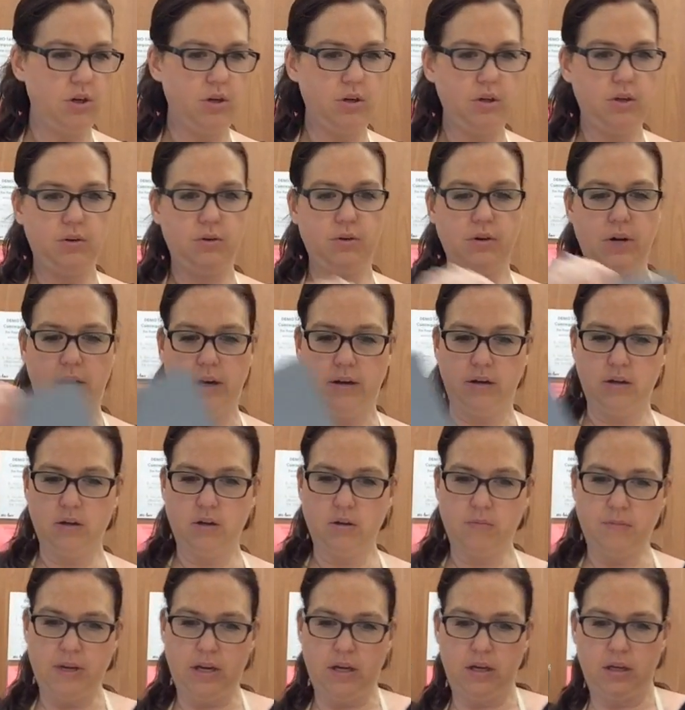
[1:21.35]
you how you
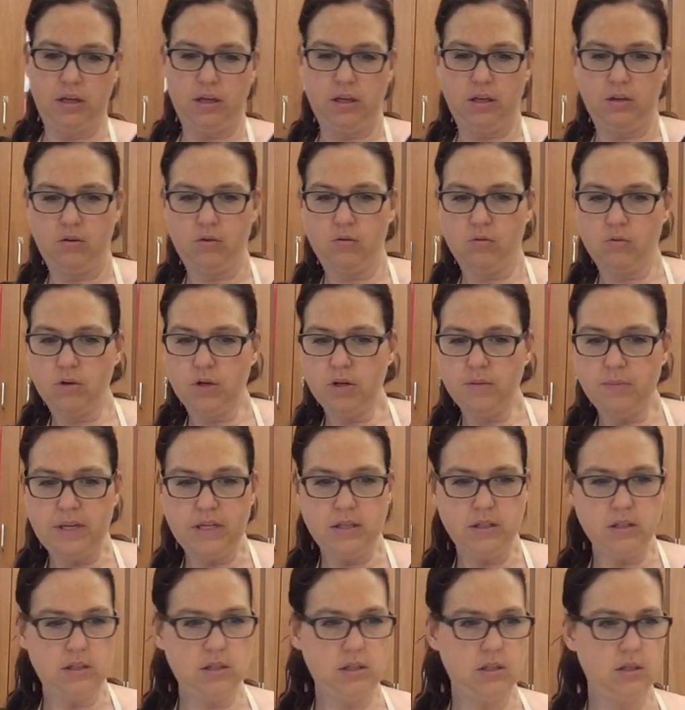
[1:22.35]
can make either
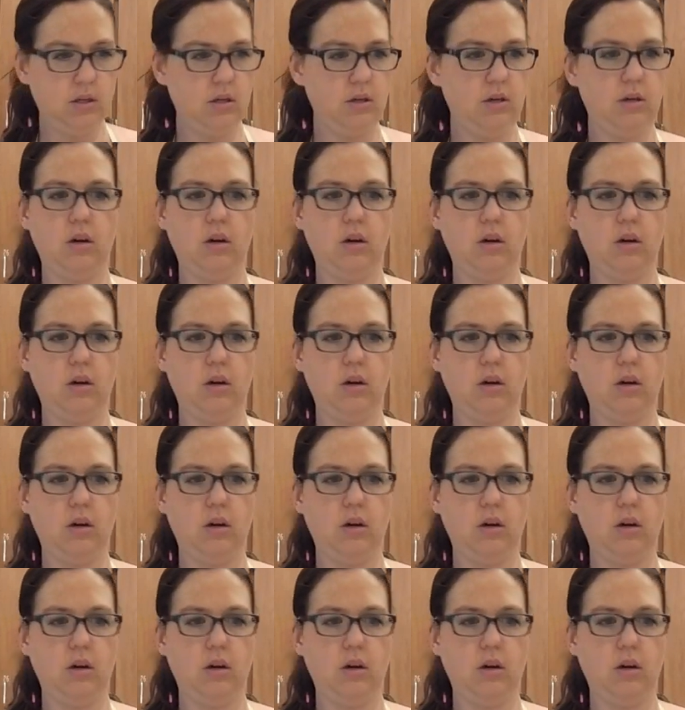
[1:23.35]
ornaments.